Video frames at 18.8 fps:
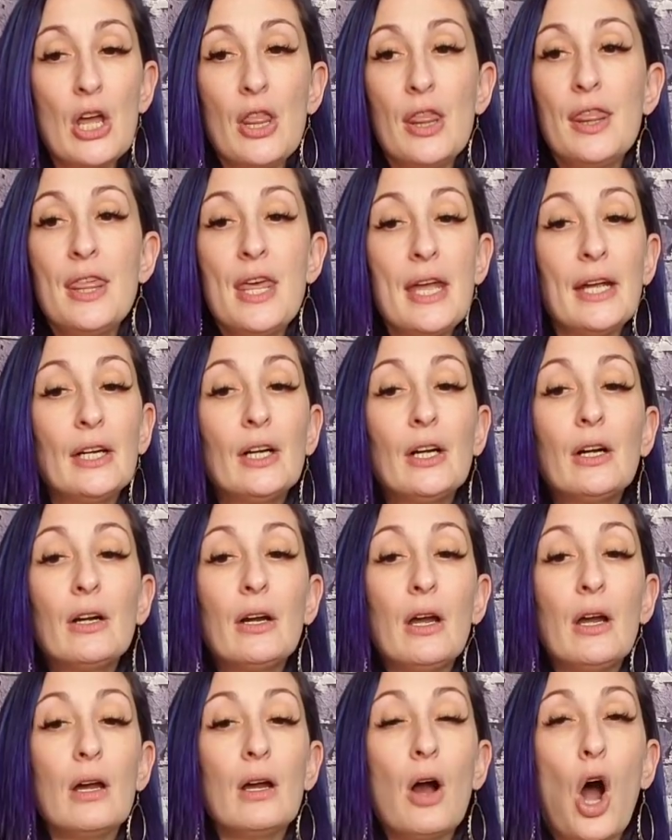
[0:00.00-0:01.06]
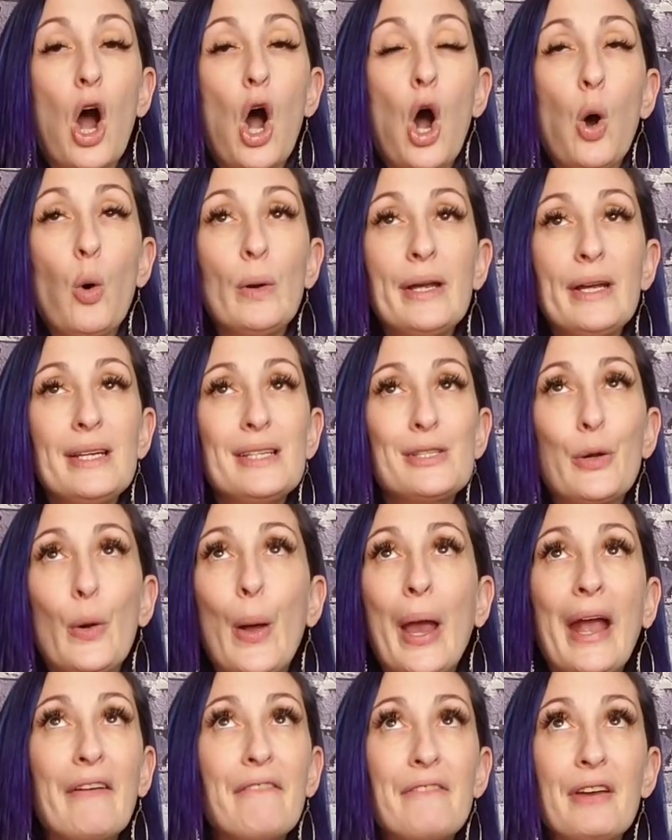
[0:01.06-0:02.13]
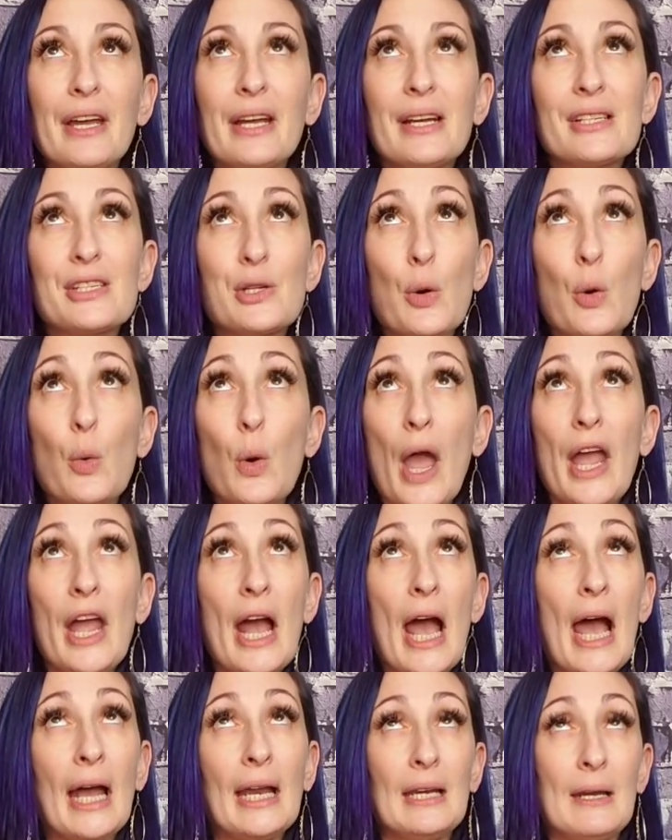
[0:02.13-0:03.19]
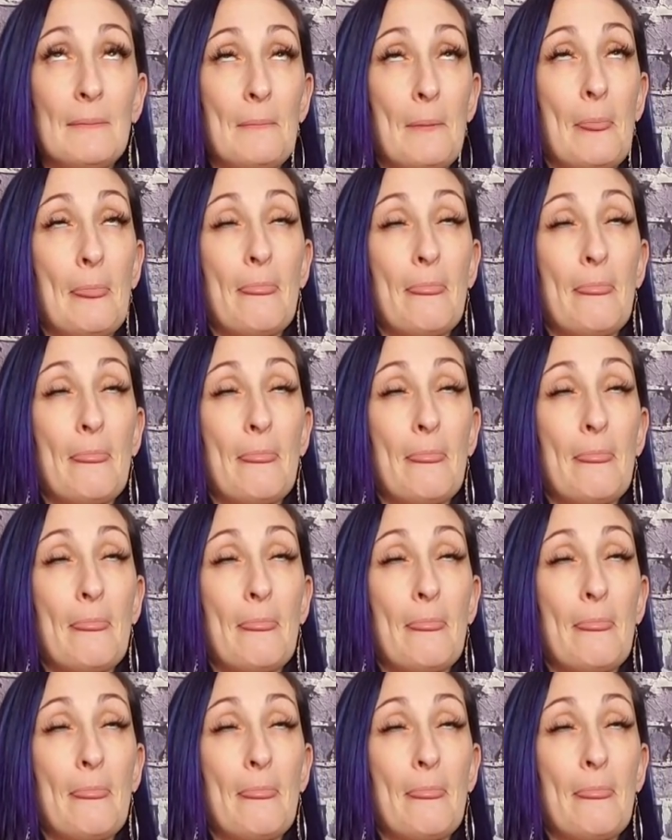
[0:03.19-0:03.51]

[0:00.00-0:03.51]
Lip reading: they're always quick fix, and